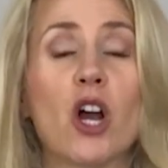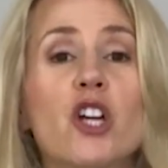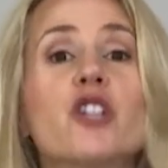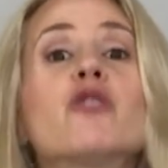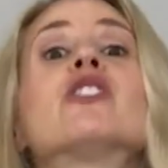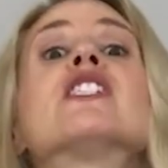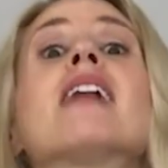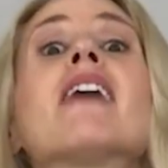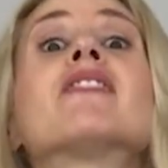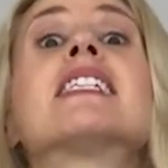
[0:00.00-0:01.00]
you still
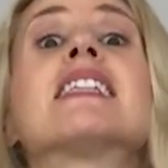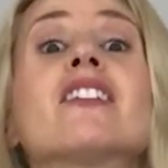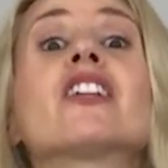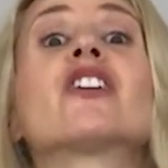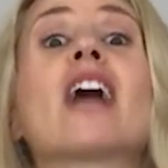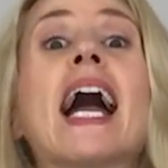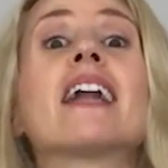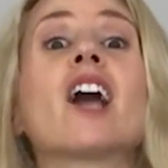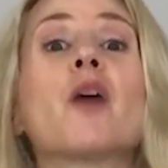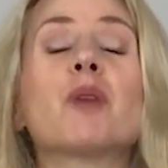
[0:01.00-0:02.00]
have to tilt your head
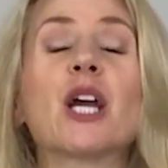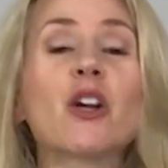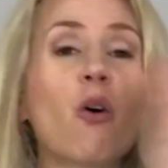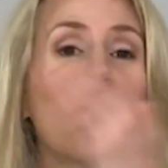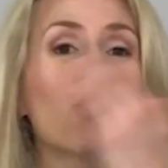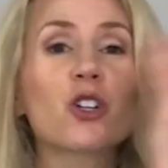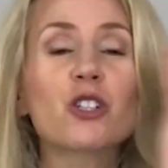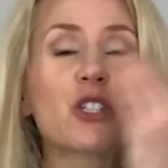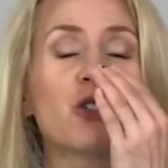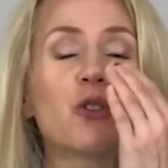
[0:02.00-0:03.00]
up in order
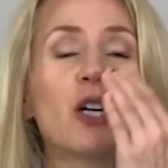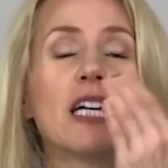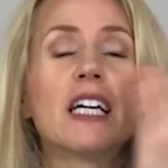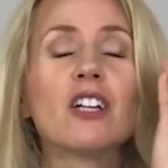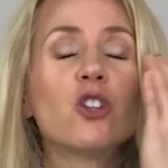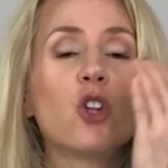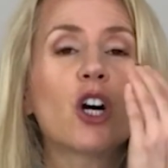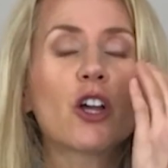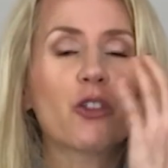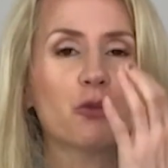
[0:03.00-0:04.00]
to
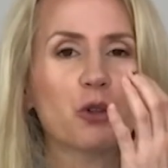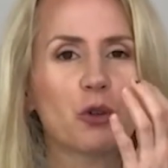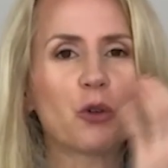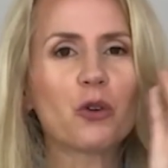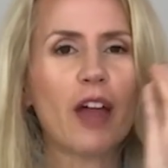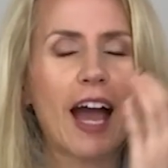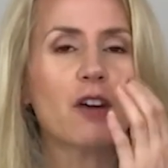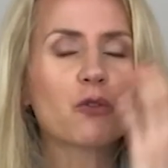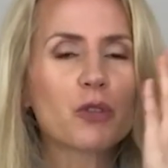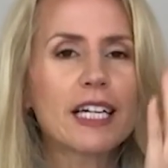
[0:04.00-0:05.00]
look through that
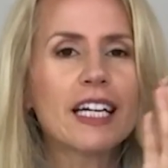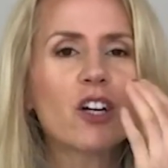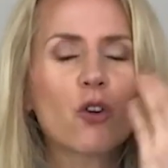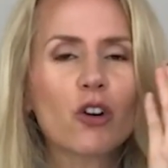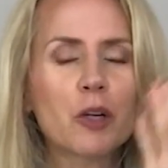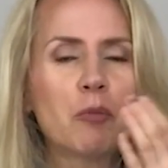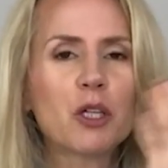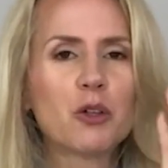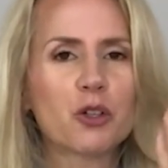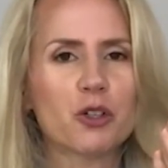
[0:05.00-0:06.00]
reading or
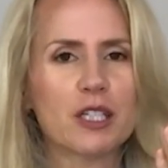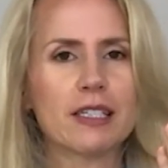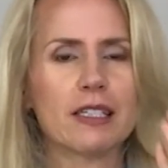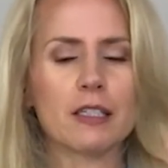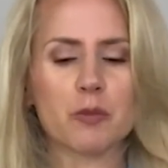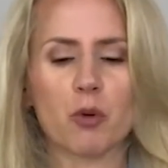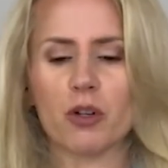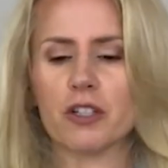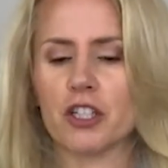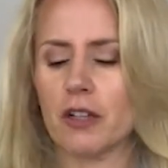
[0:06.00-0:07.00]
computer distance
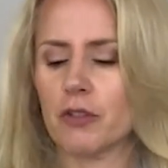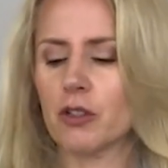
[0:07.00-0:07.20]
portion of your